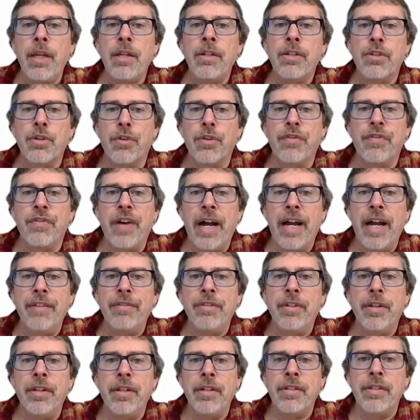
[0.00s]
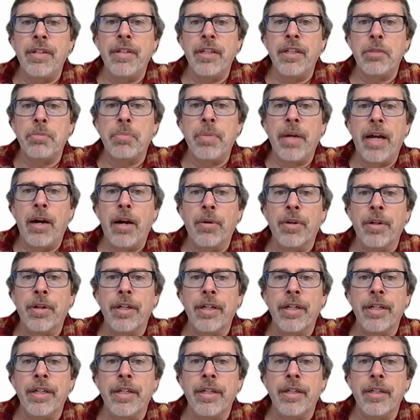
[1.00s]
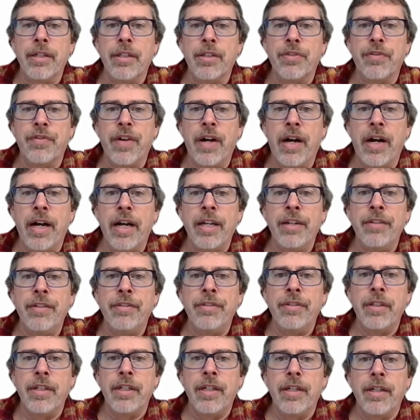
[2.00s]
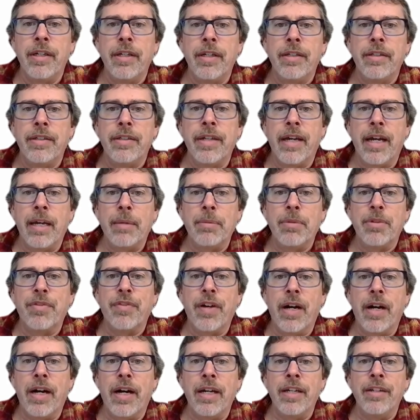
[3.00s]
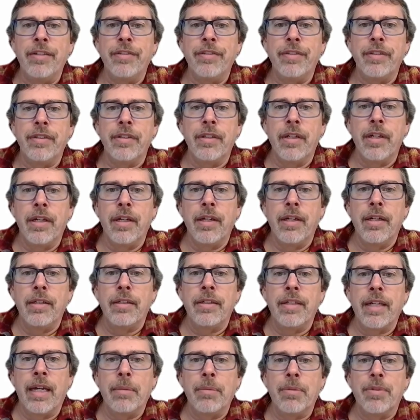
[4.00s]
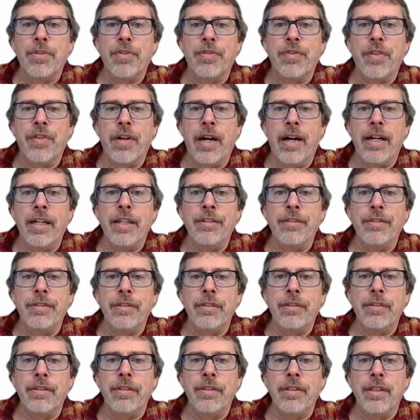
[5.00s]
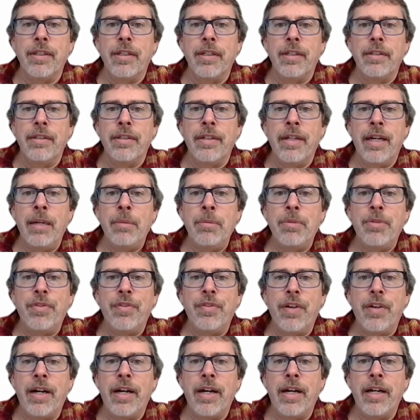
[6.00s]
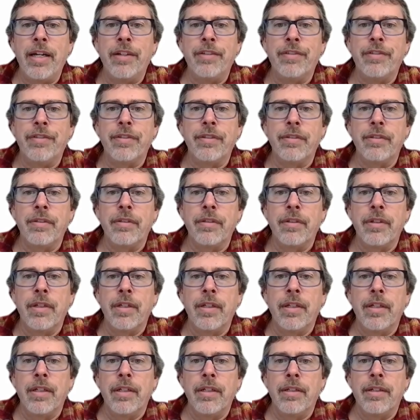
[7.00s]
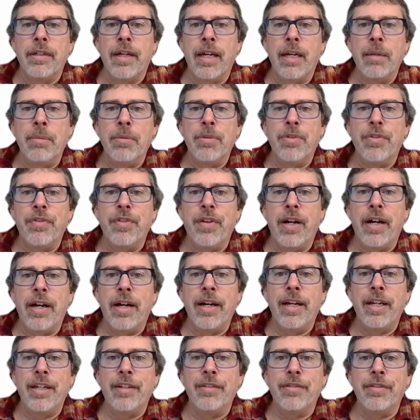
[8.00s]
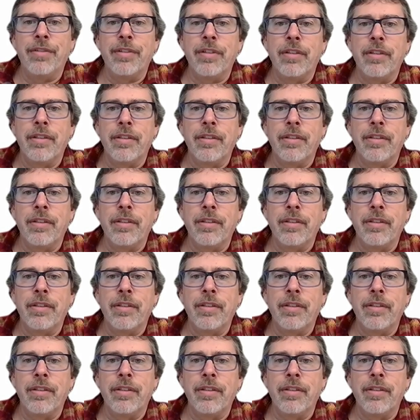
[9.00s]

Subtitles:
So 5 to the 6th power is 5 times 5 times 5 times 5 times 5